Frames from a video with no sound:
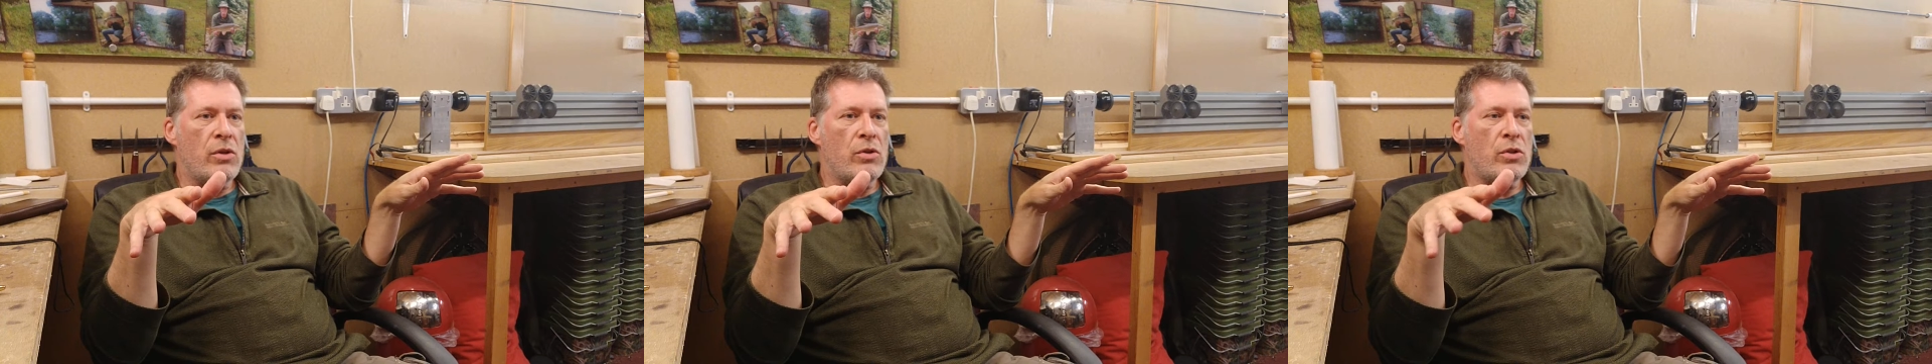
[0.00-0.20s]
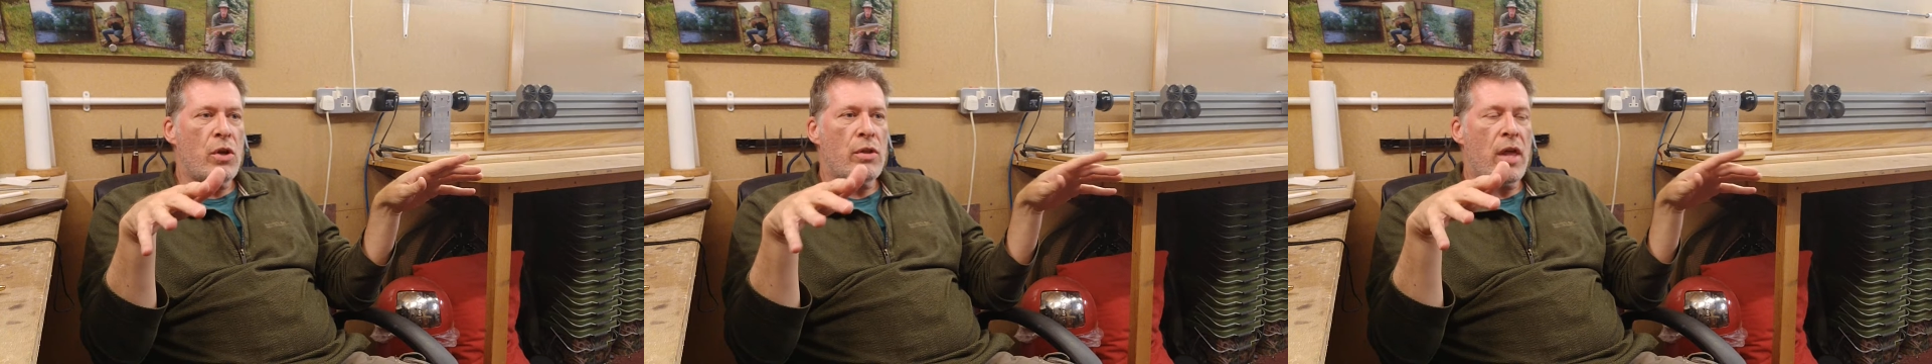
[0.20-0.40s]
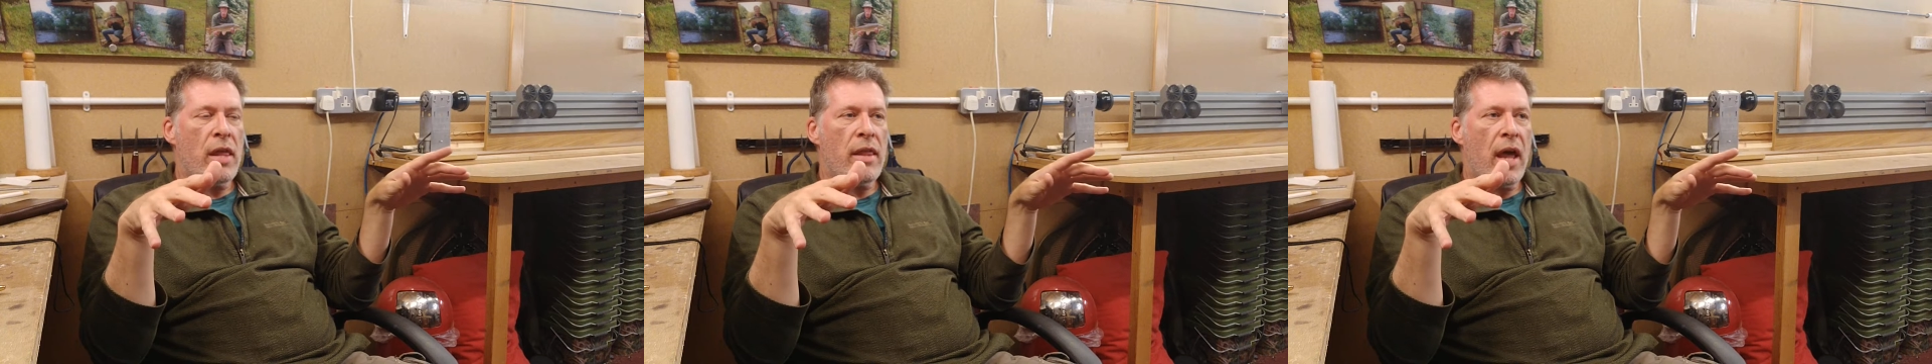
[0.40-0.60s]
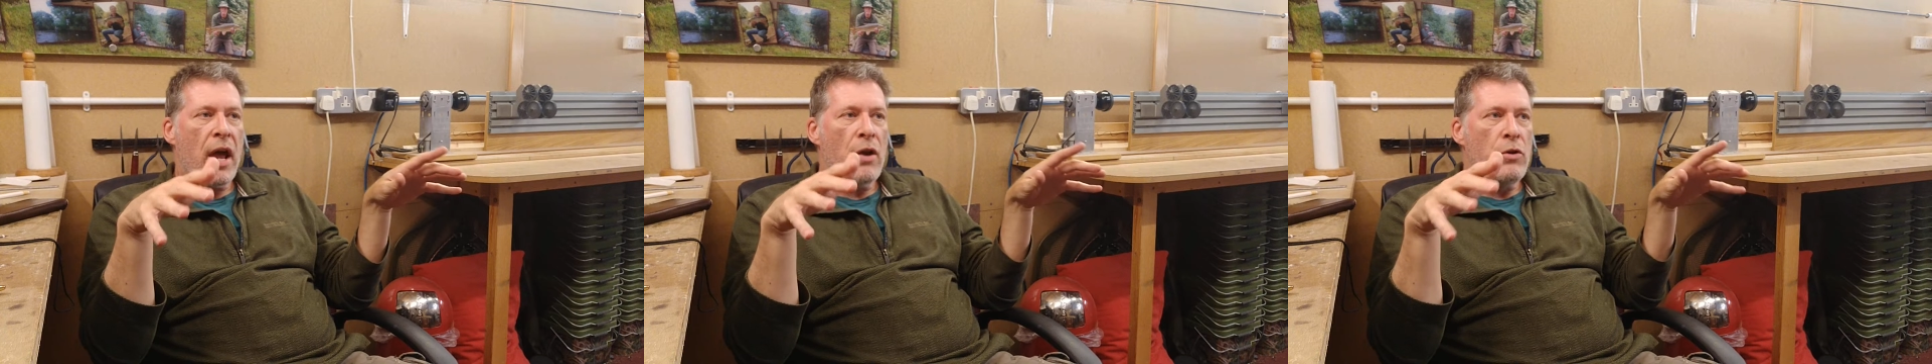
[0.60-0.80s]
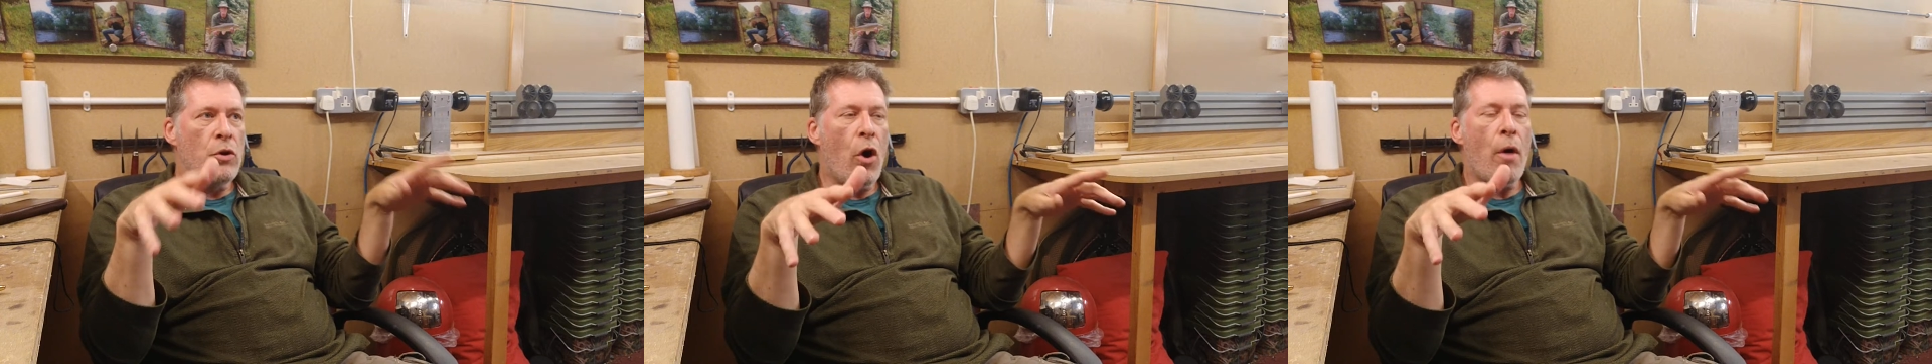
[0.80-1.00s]
so that they
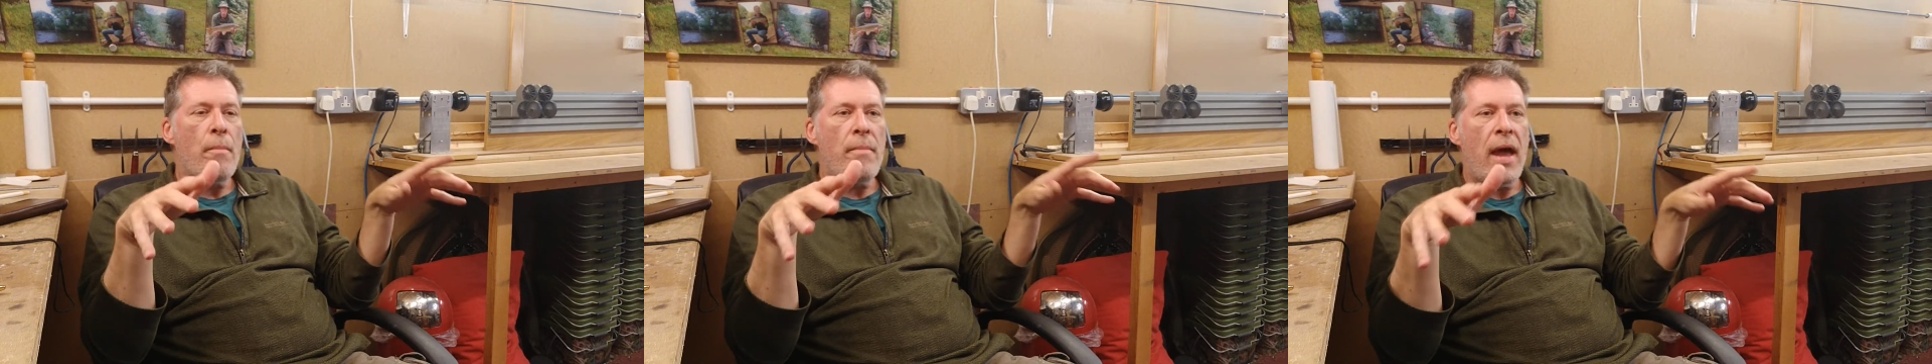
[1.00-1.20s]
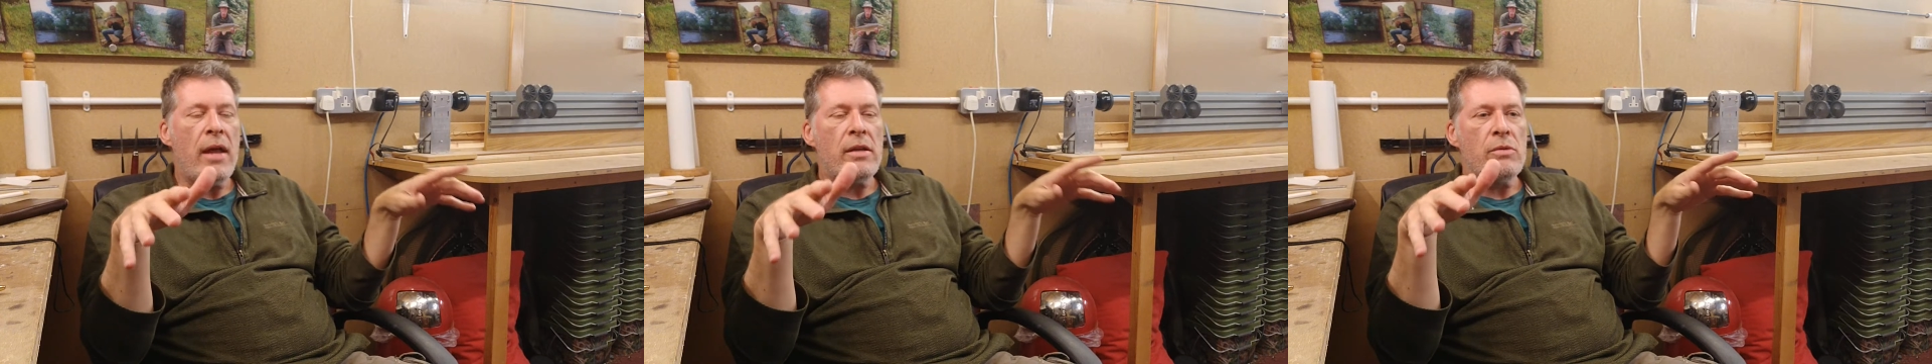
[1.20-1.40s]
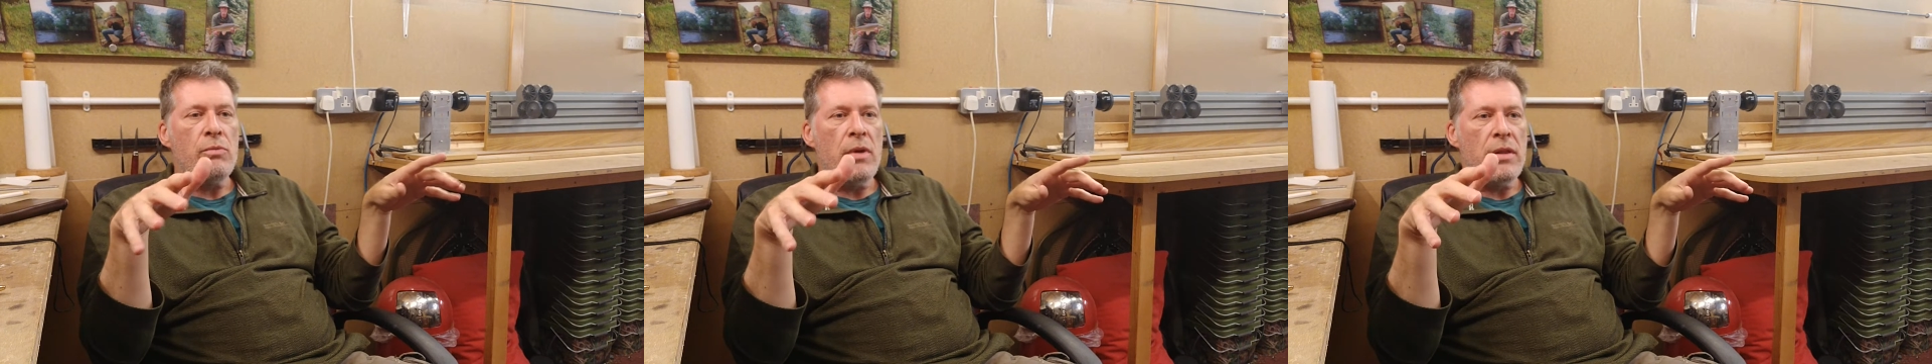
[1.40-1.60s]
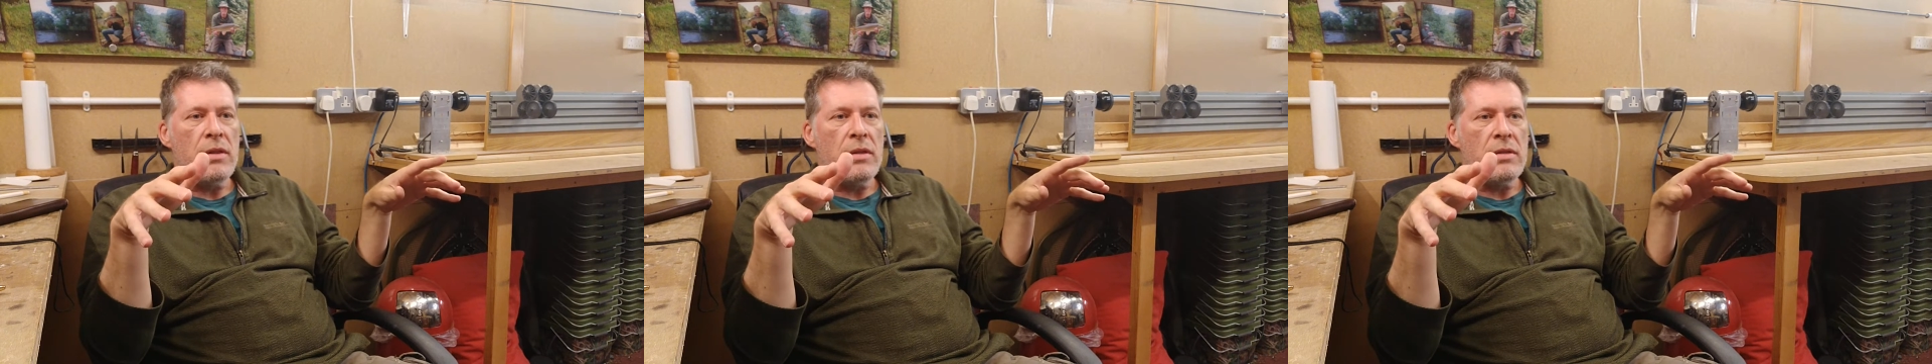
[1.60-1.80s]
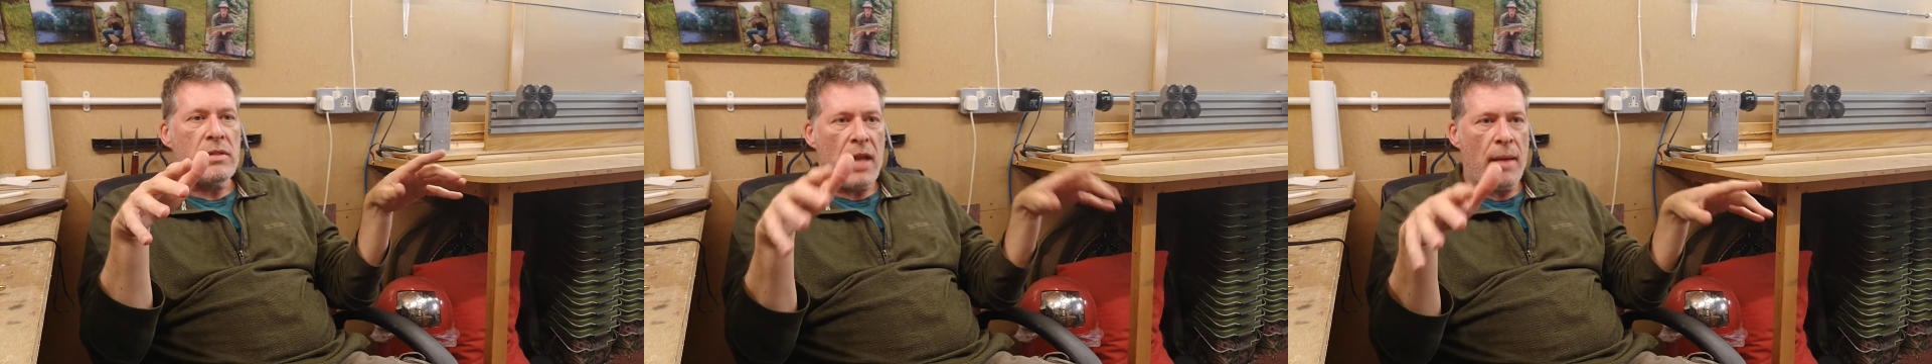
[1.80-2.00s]
are not met with
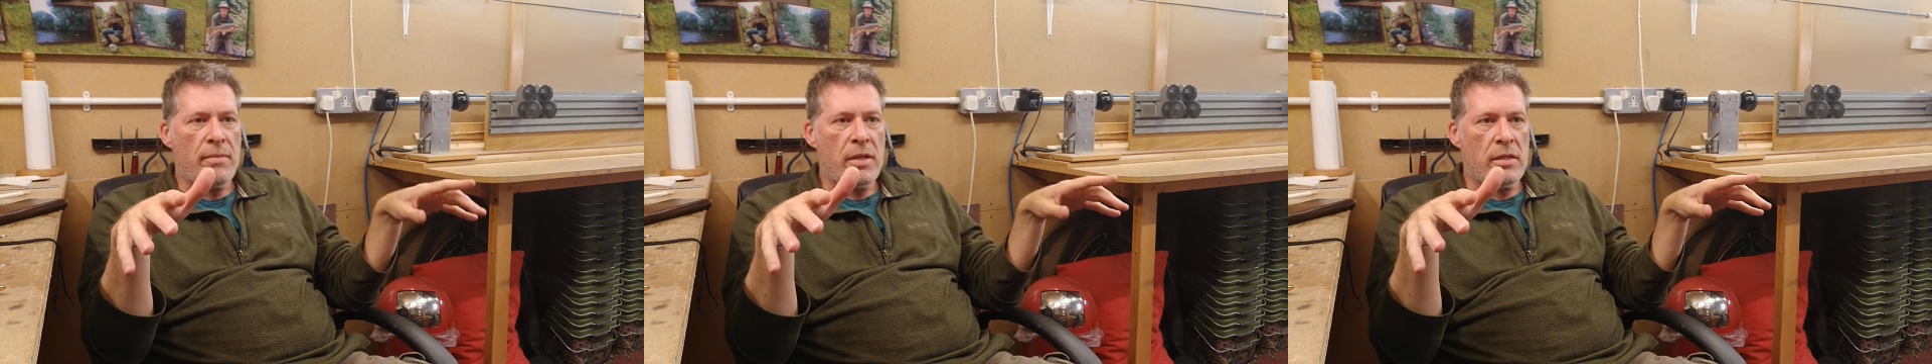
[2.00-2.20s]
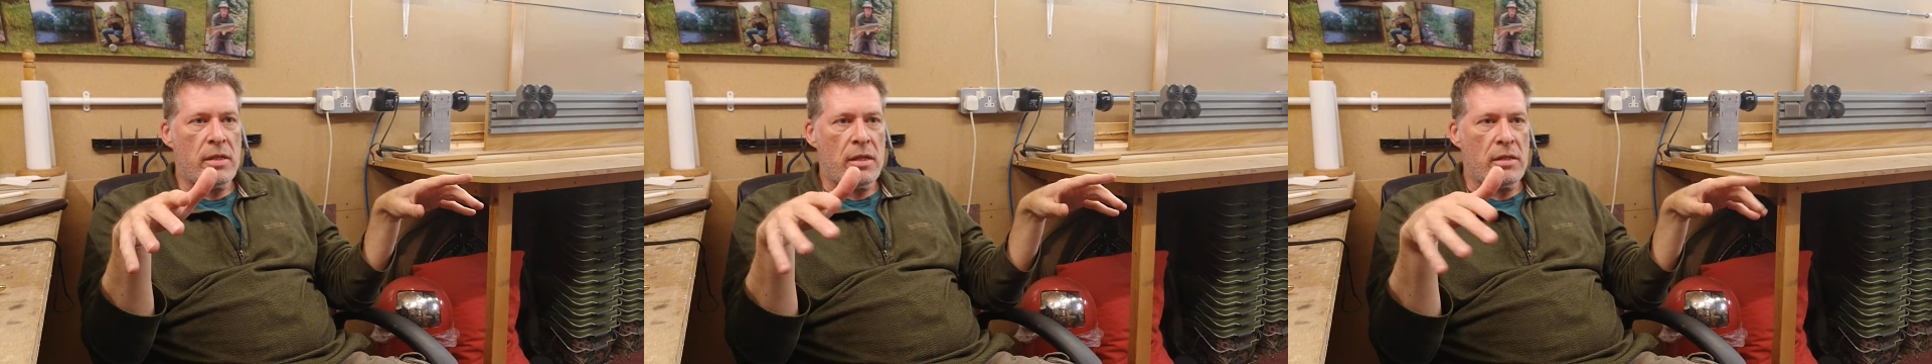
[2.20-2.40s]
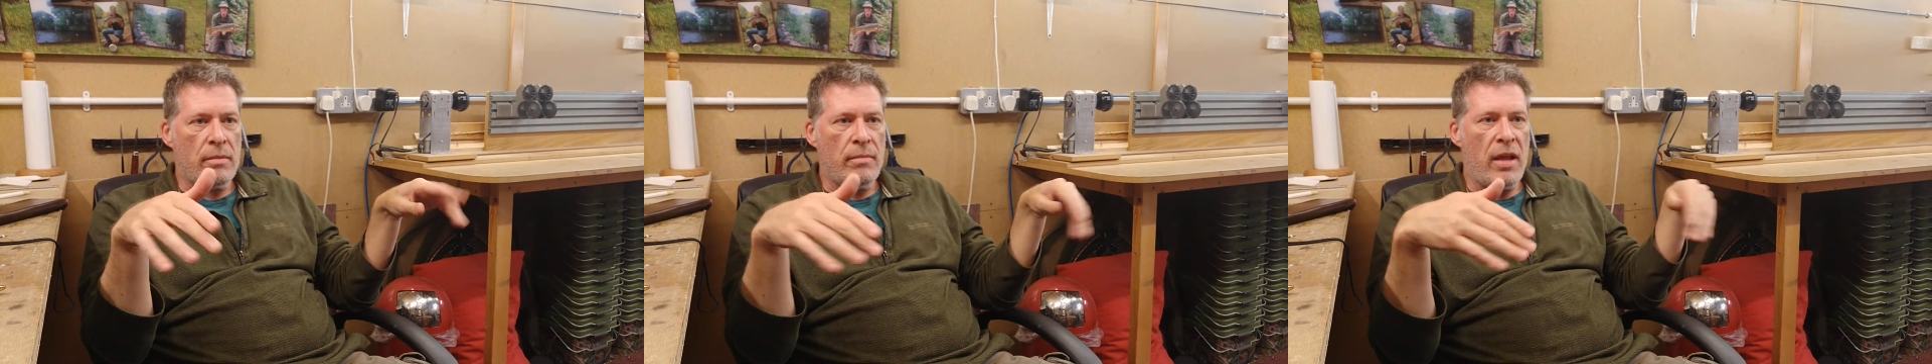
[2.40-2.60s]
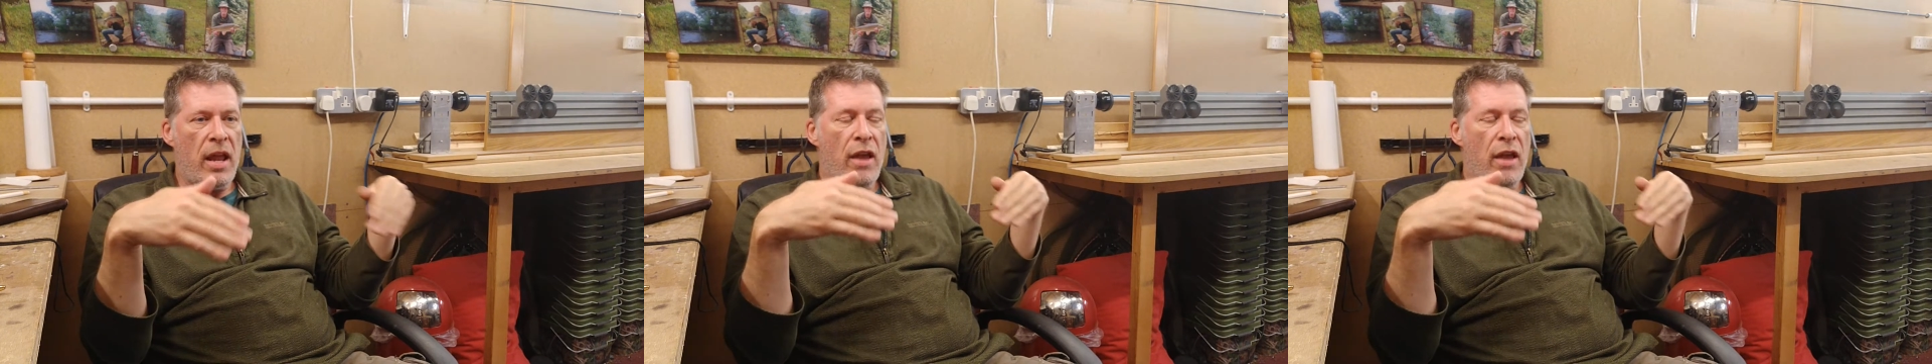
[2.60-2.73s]
scepticism.